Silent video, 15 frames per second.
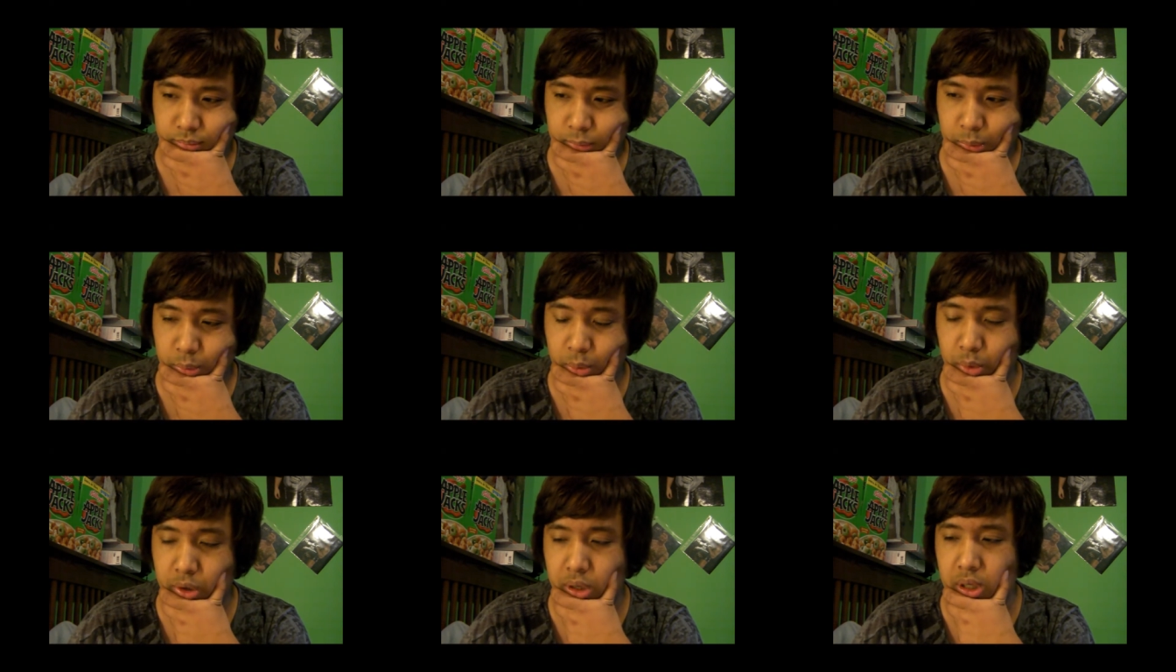
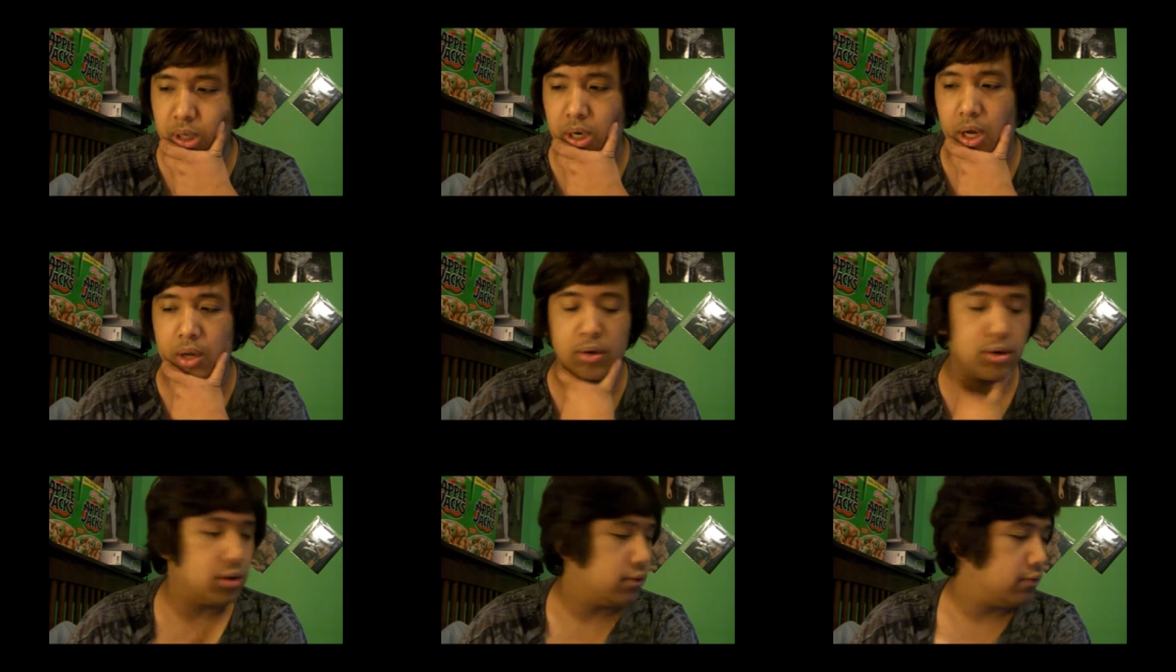Really not
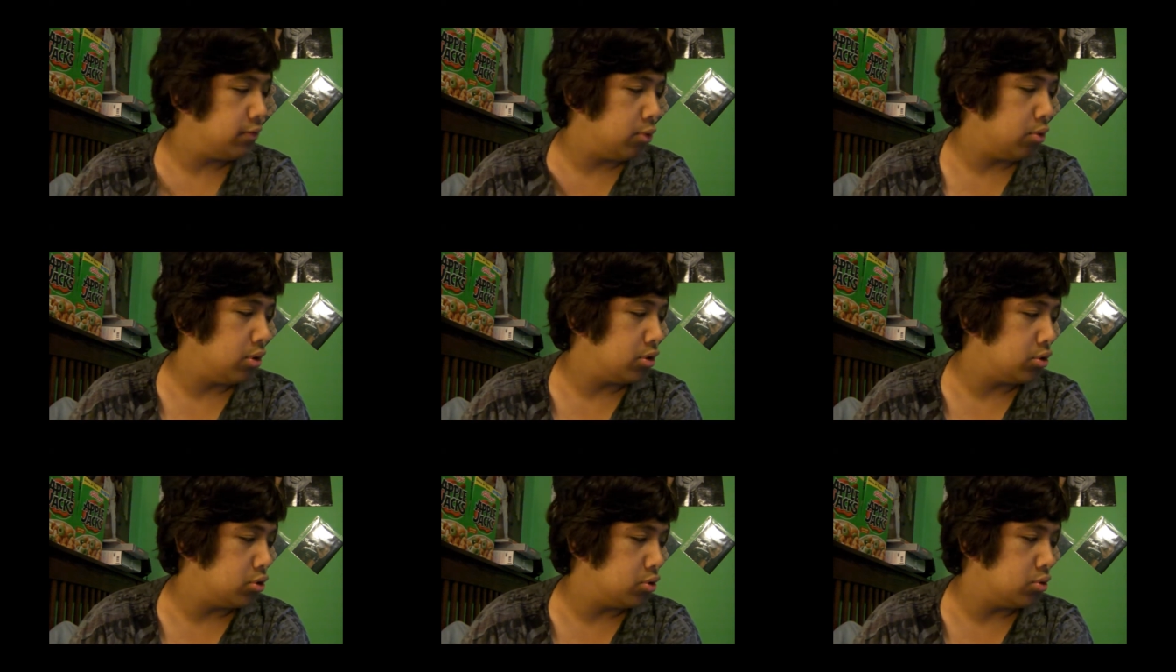looking
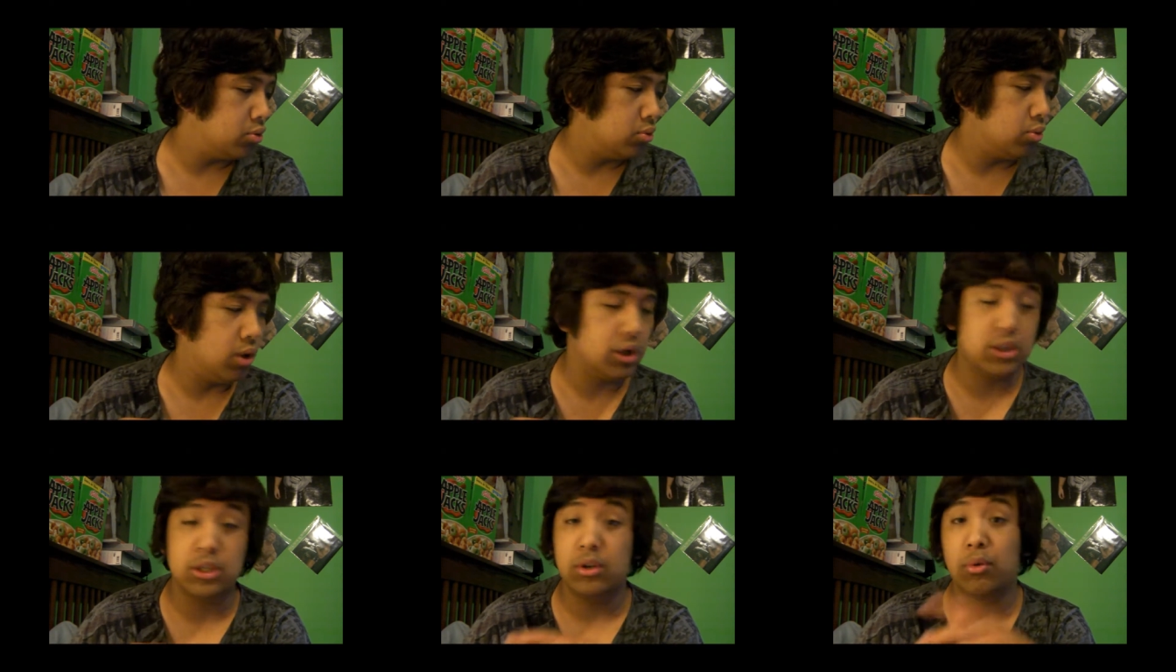forward to
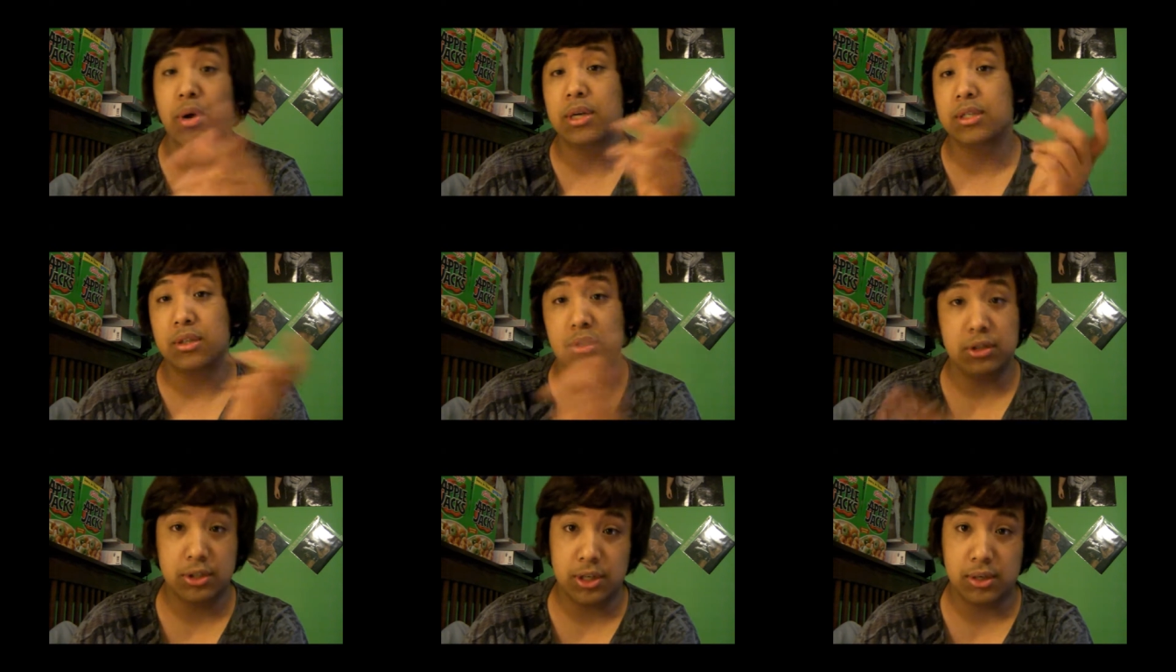watching the rest of
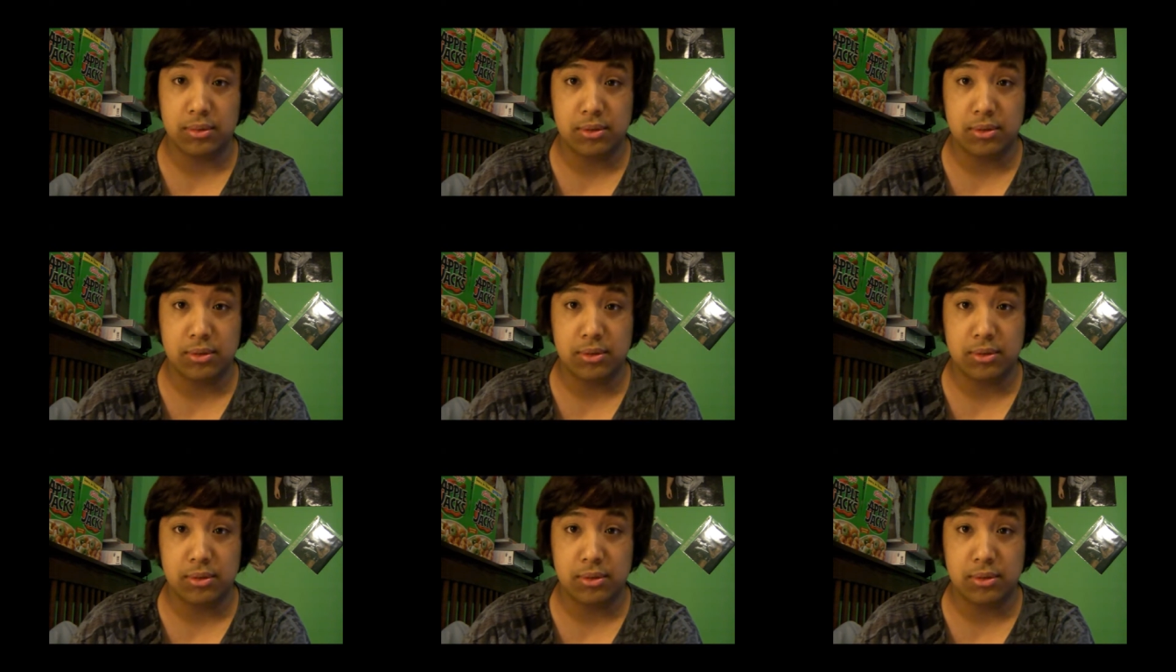this shit.